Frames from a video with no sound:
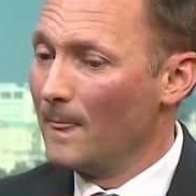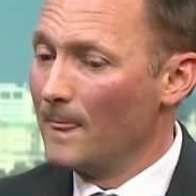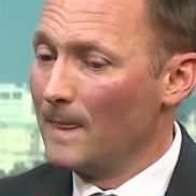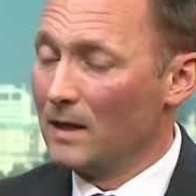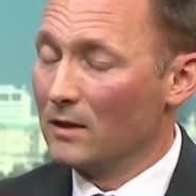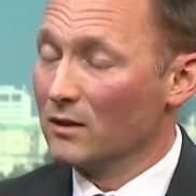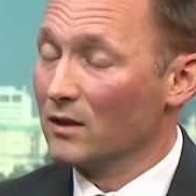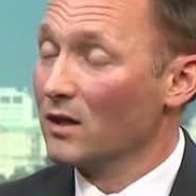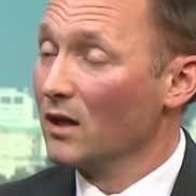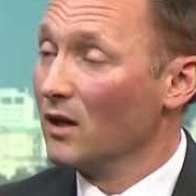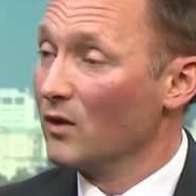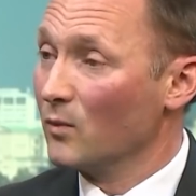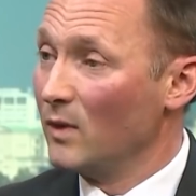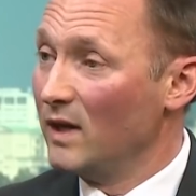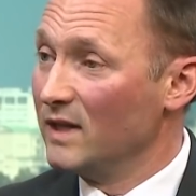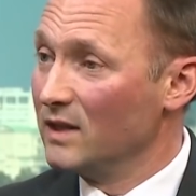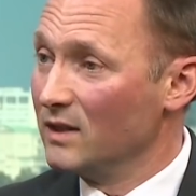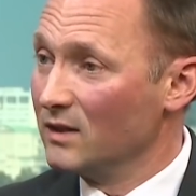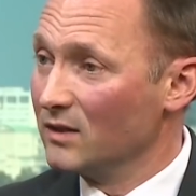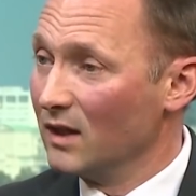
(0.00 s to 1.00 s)
It'll cut
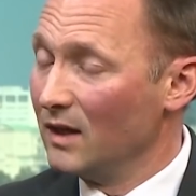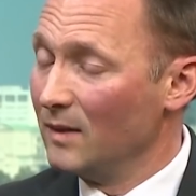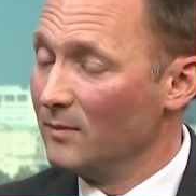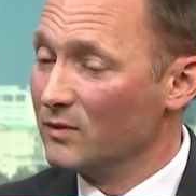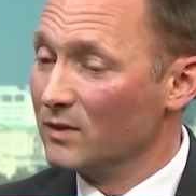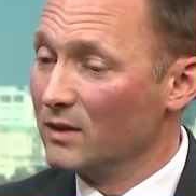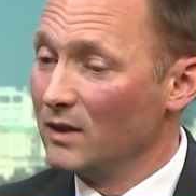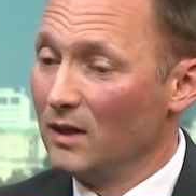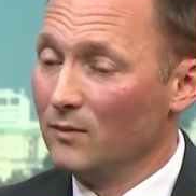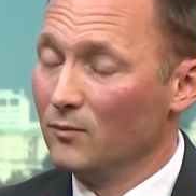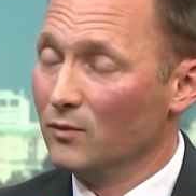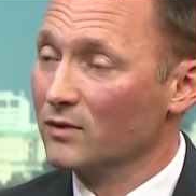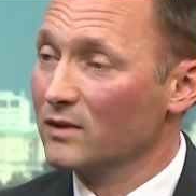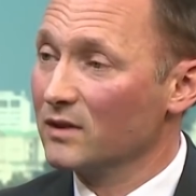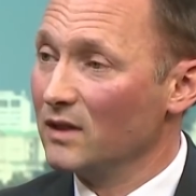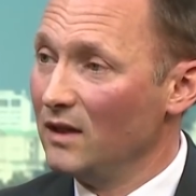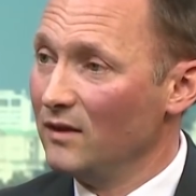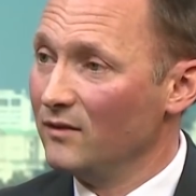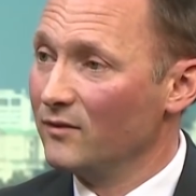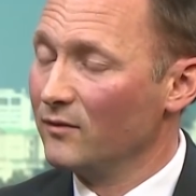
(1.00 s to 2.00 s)
waiting times and will
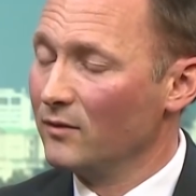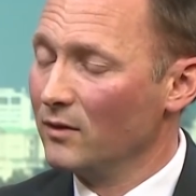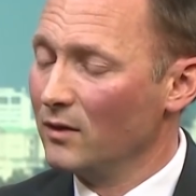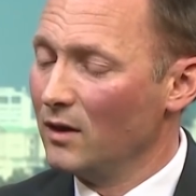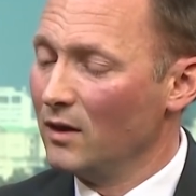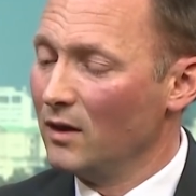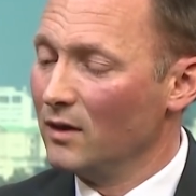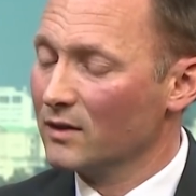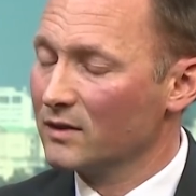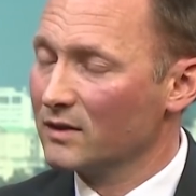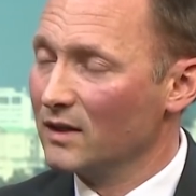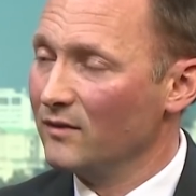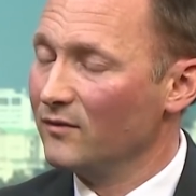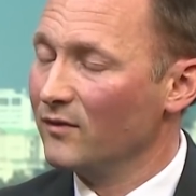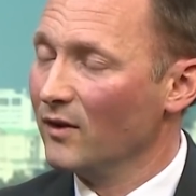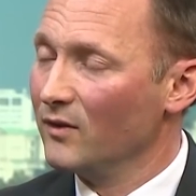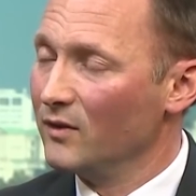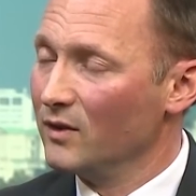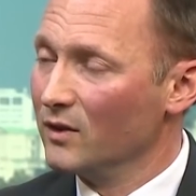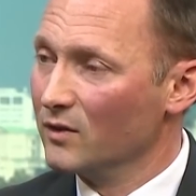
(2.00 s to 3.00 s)
save
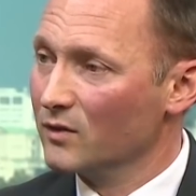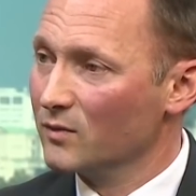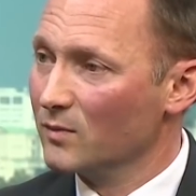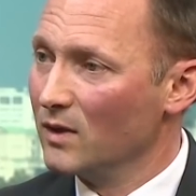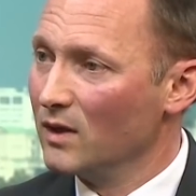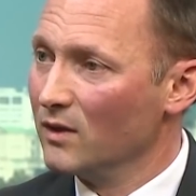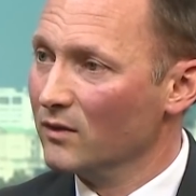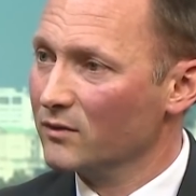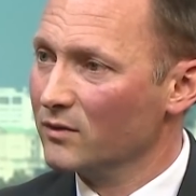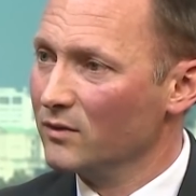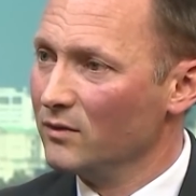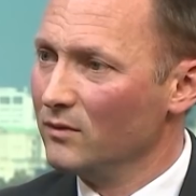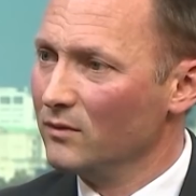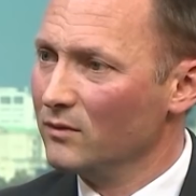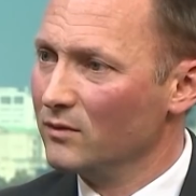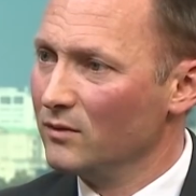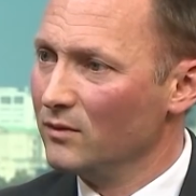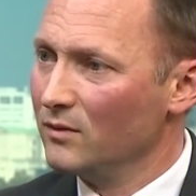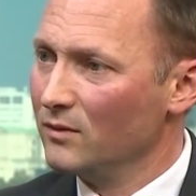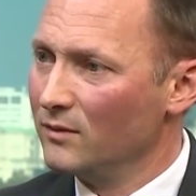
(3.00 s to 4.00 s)
funding as well to
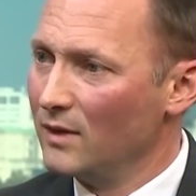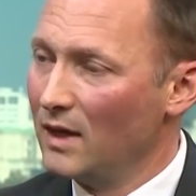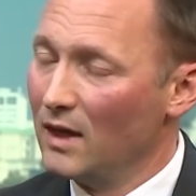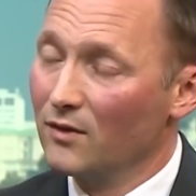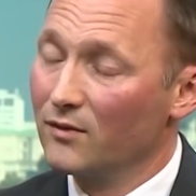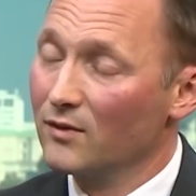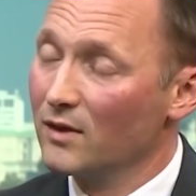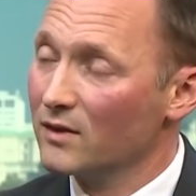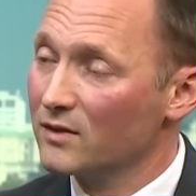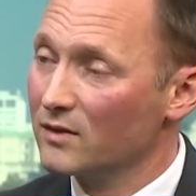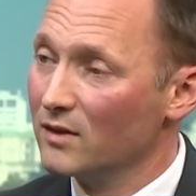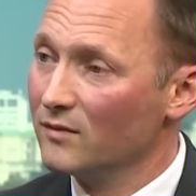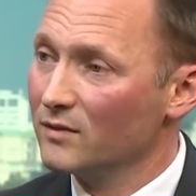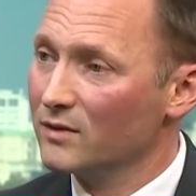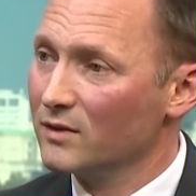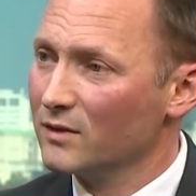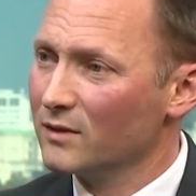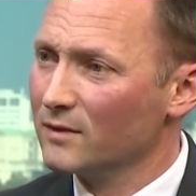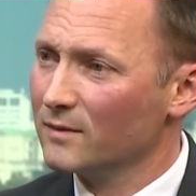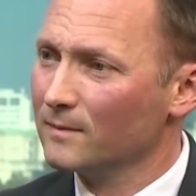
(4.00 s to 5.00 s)
the healthcare
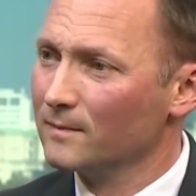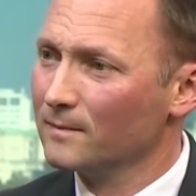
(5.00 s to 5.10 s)
services.